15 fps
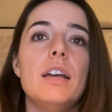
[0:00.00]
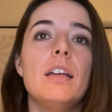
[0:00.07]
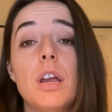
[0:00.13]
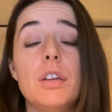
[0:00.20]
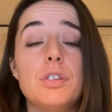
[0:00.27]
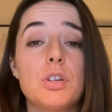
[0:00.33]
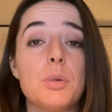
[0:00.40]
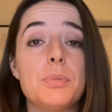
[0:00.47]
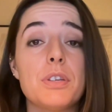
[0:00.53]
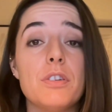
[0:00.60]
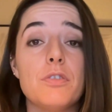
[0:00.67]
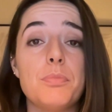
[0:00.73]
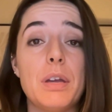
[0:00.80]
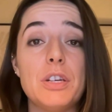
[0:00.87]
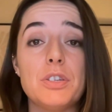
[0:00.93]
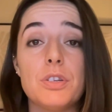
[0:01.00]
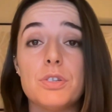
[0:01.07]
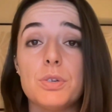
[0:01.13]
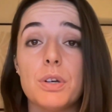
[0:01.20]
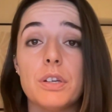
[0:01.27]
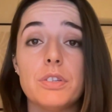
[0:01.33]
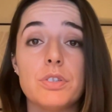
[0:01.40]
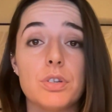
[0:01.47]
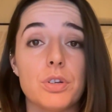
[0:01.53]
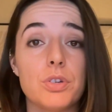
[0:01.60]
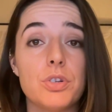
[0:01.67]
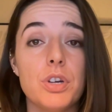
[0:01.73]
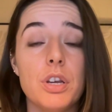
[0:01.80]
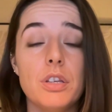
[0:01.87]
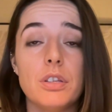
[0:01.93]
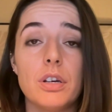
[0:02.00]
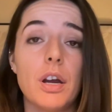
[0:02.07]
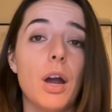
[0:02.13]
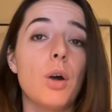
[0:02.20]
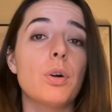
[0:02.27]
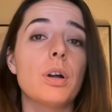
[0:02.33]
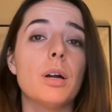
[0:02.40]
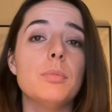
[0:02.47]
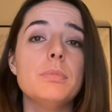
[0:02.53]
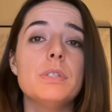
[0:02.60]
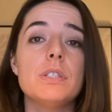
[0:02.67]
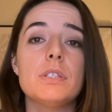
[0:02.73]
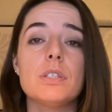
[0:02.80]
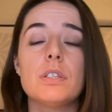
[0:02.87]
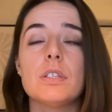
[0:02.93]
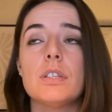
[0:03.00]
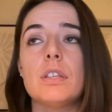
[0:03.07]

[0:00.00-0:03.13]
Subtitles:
In terms of patients who had surgery and their outcomes,